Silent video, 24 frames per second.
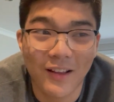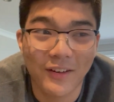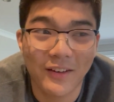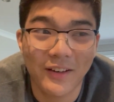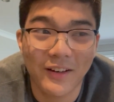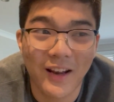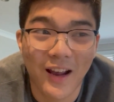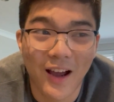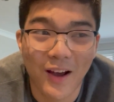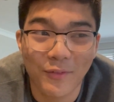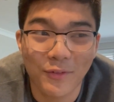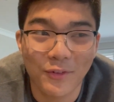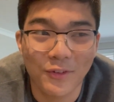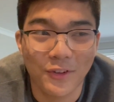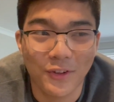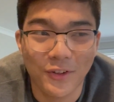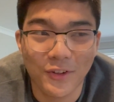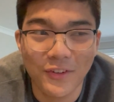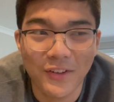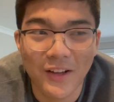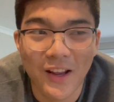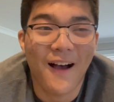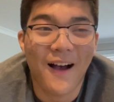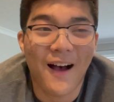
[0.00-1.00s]

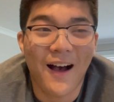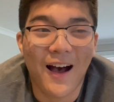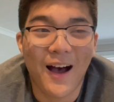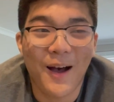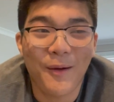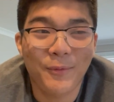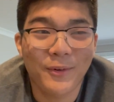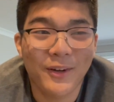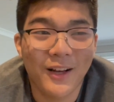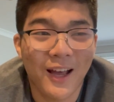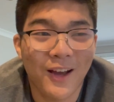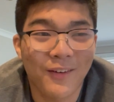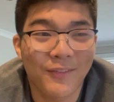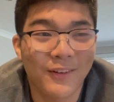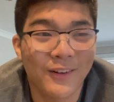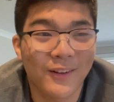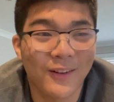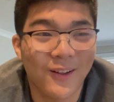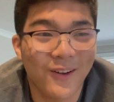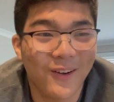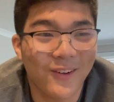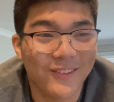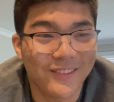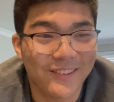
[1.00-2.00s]
afternoon. I'm gonna have a
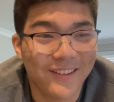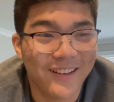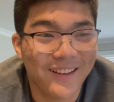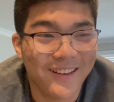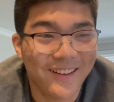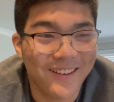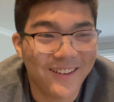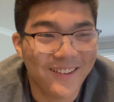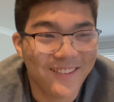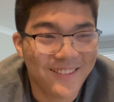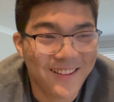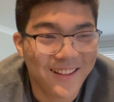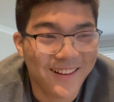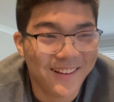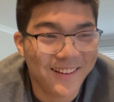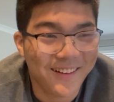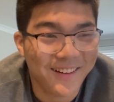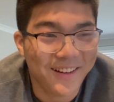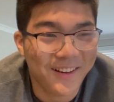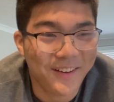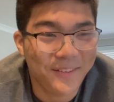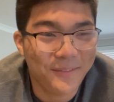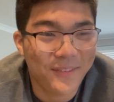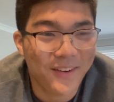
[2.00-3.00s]
long day on
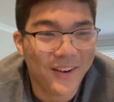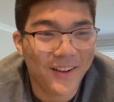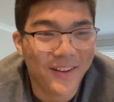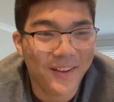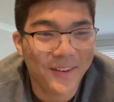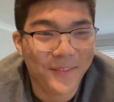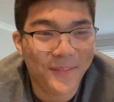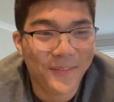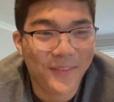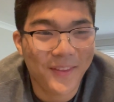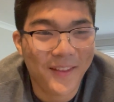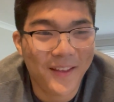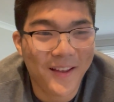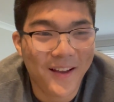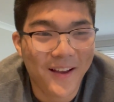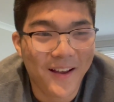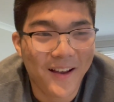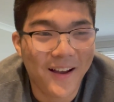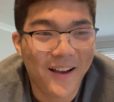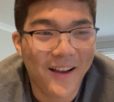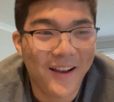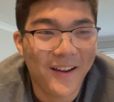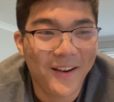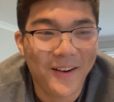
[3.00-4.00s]
Saturday, but
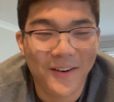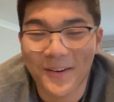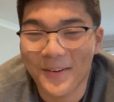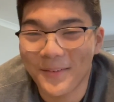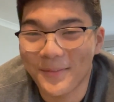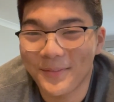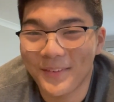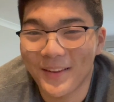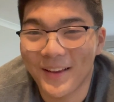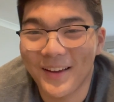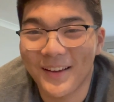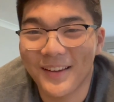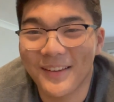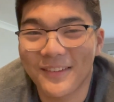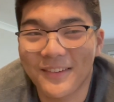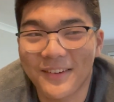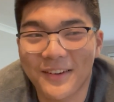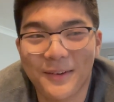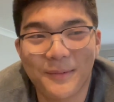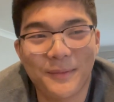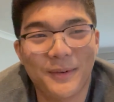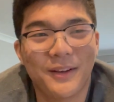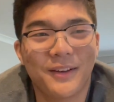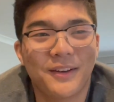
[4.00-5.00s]
I hope that it's
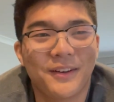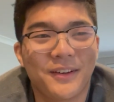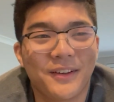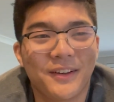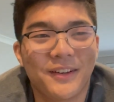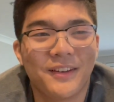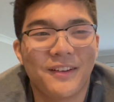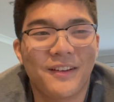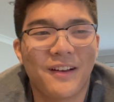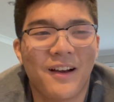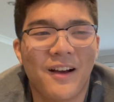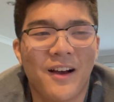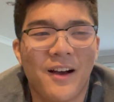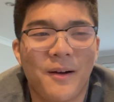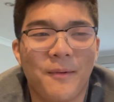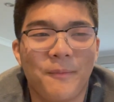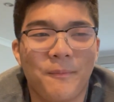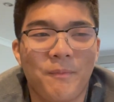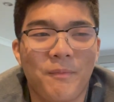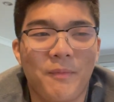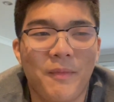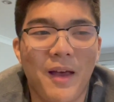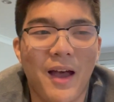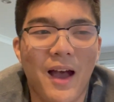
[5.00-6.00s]
gonna be good.
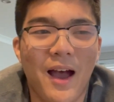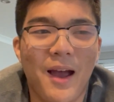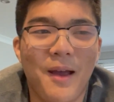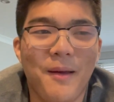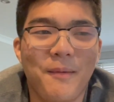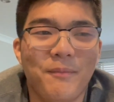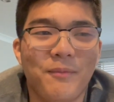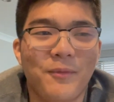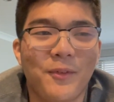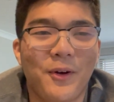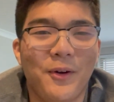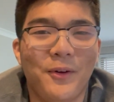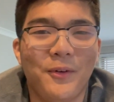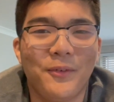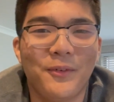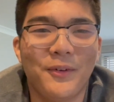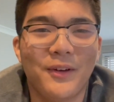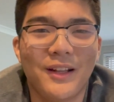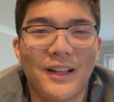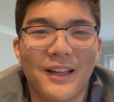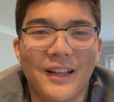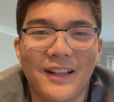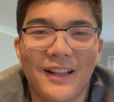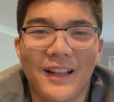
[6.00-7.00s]
I'm not
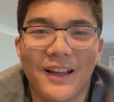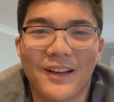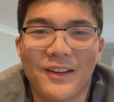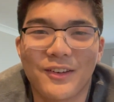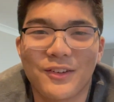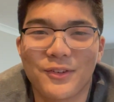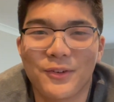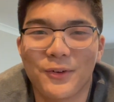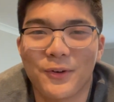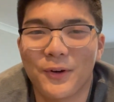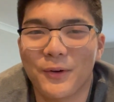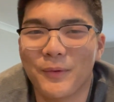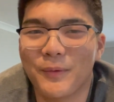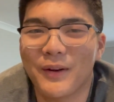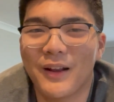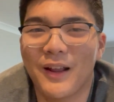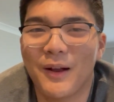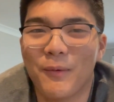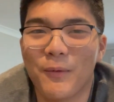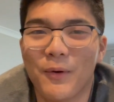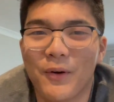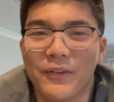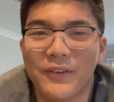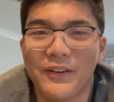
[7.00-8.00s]
really like sure what
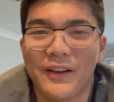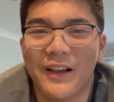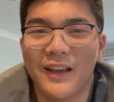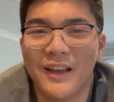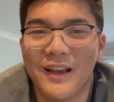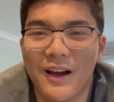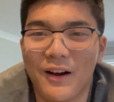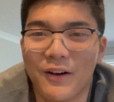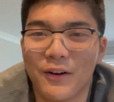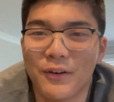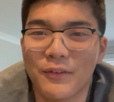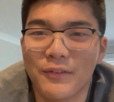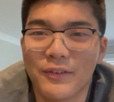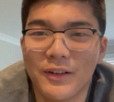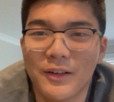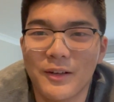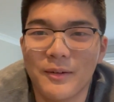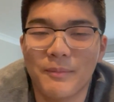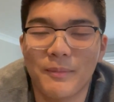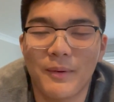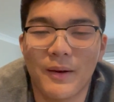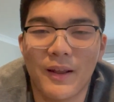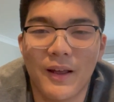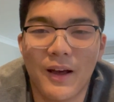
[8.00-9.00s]
I want to get out of
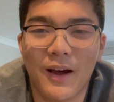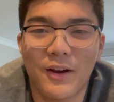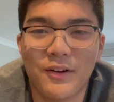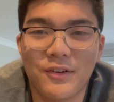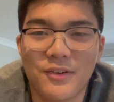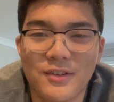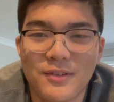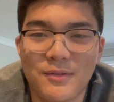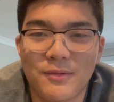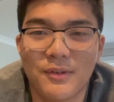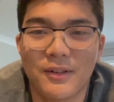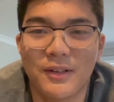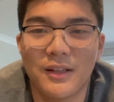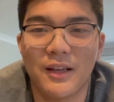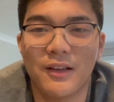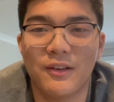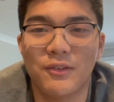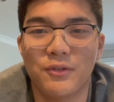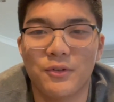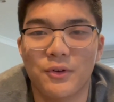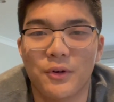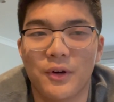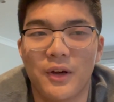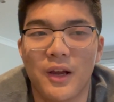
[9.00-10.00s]
it, but I just really
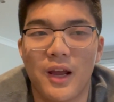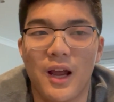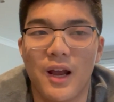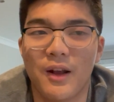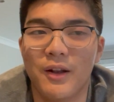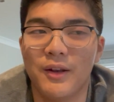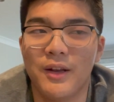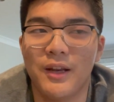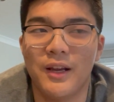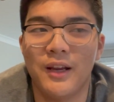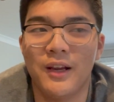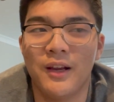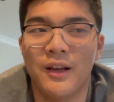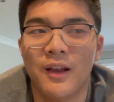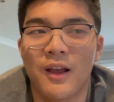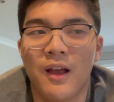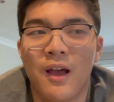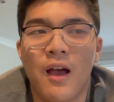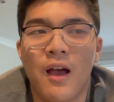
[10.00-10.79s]
enjoy any